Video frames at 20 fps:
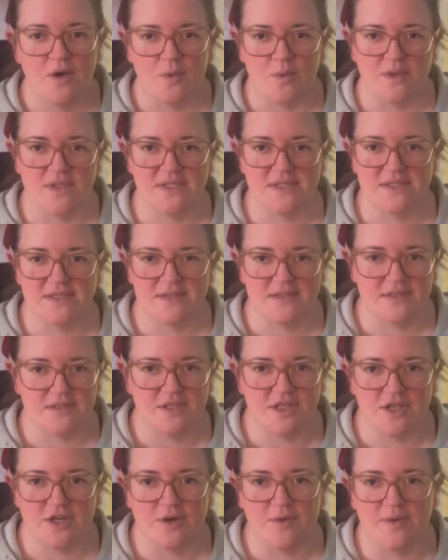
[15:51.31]
what's,
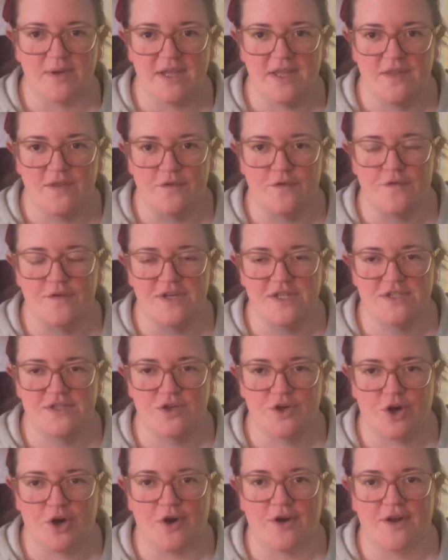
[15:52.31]
you know, in the
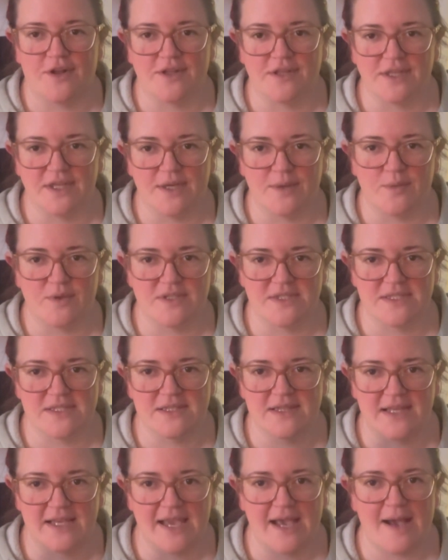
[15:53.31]
freezer currently, what's
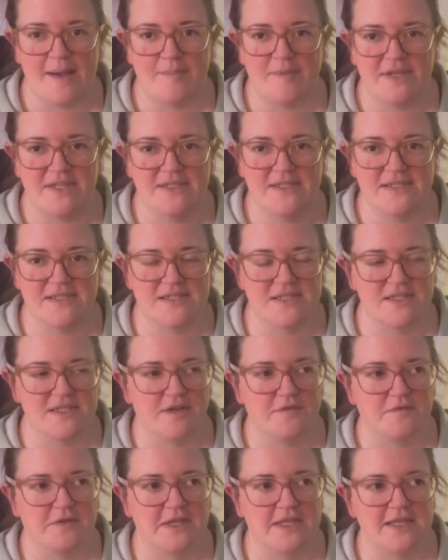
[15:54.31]
in the cabinets and
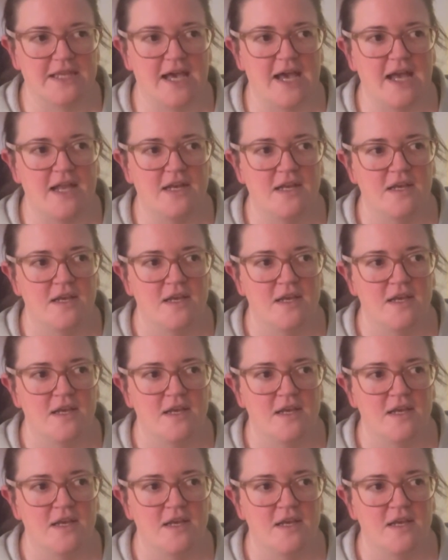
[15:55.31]
stuff like that.